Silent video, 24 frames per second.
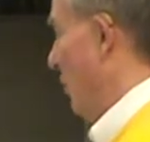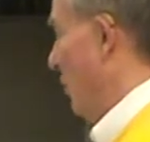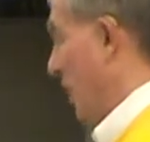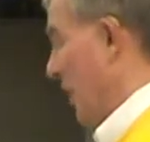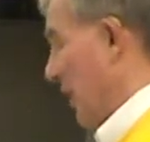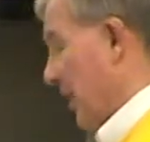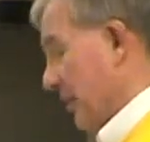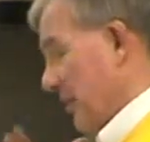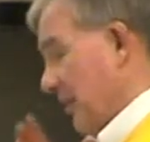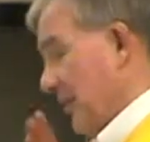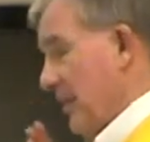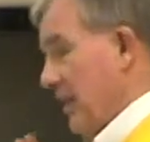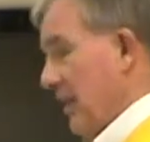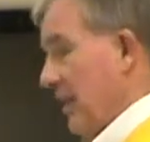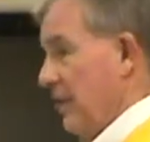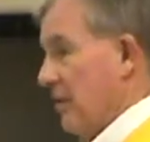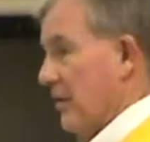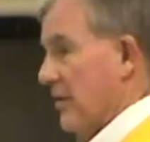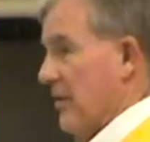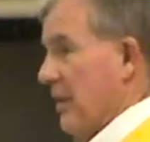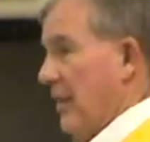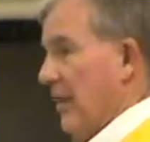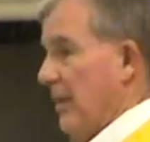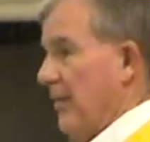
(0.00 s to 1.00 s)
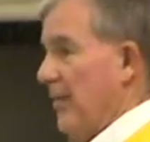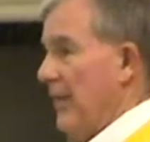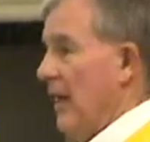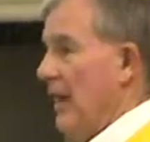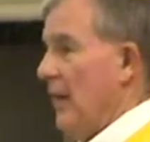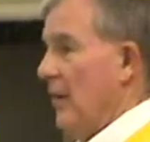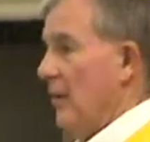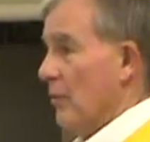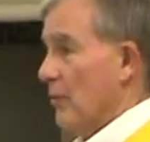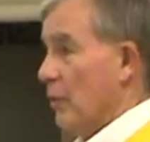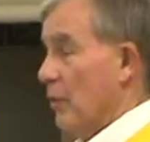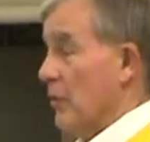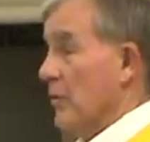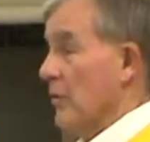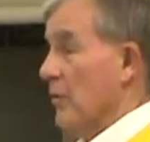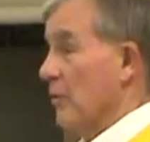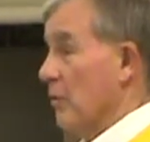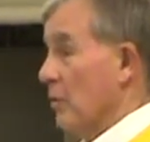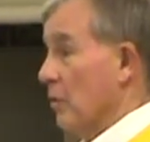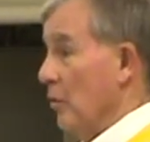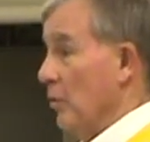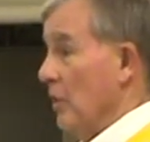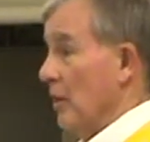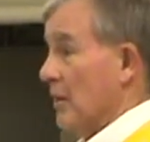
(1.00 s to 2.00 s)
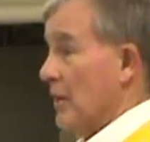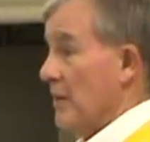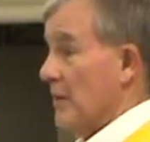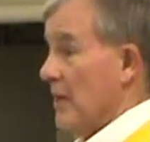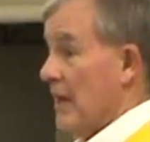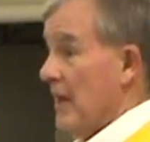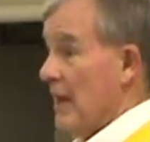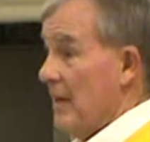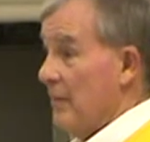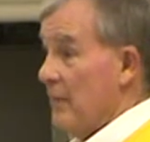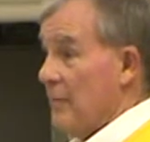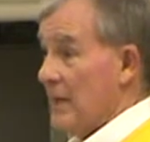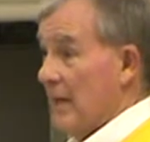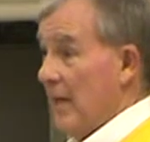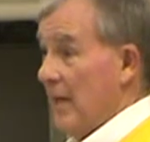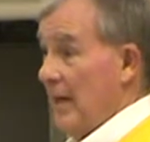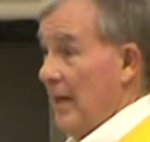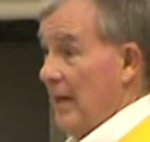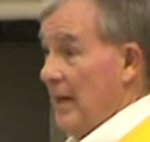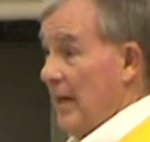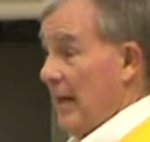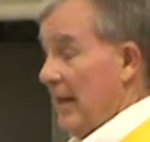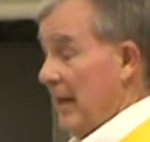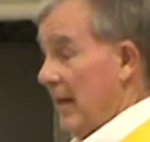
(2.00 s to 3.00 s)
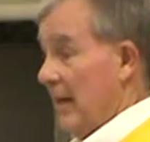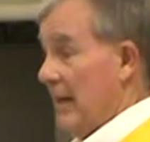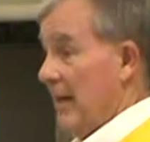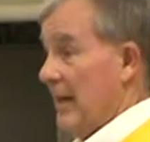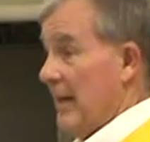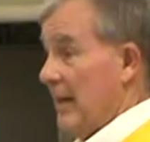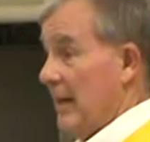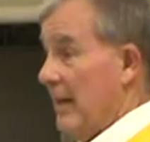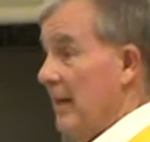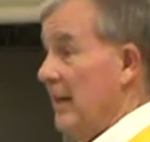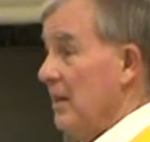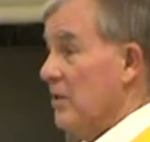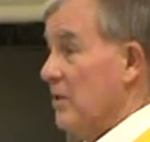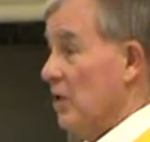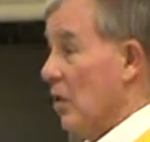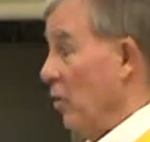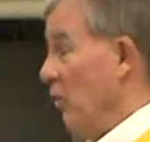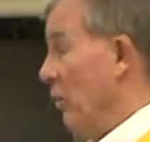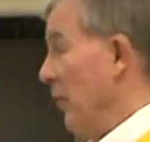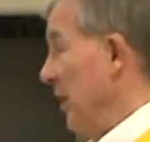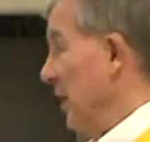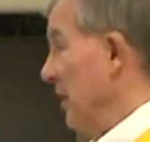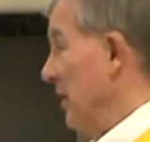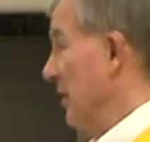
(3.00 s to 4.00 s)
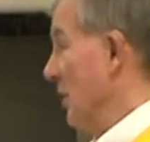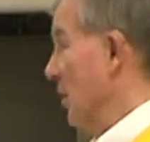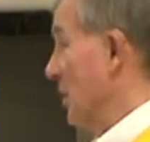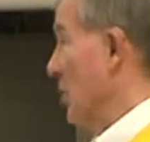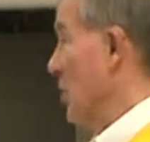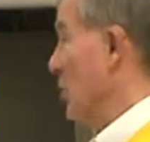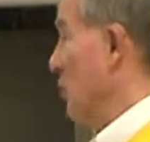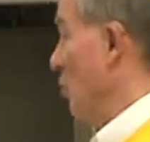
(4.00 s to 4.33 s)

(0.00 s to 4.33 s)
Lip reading: one of these persons who escaped, and he told me there's